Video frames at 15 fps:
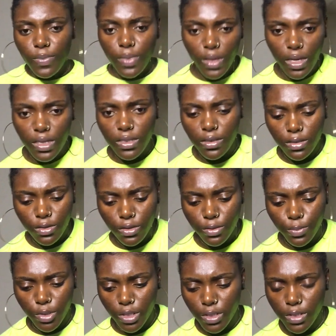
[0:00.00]
because the
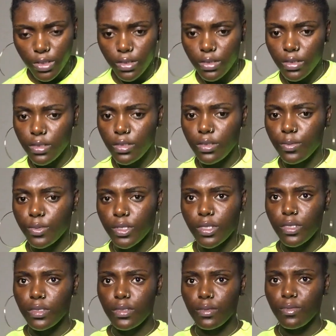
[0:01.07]
toothbrush
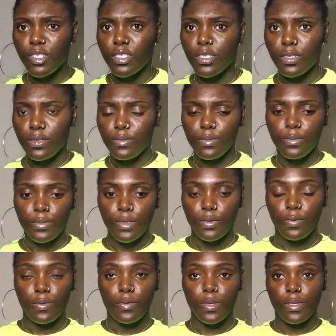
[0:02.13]
is some shit, but
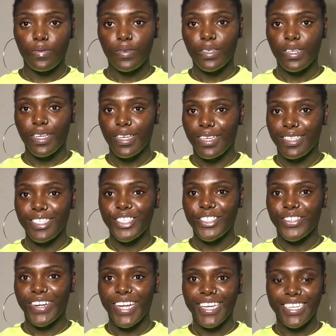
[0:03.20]
whatever, I
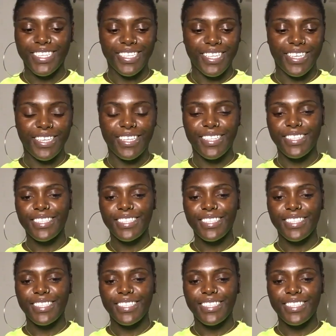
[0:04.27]
tried. And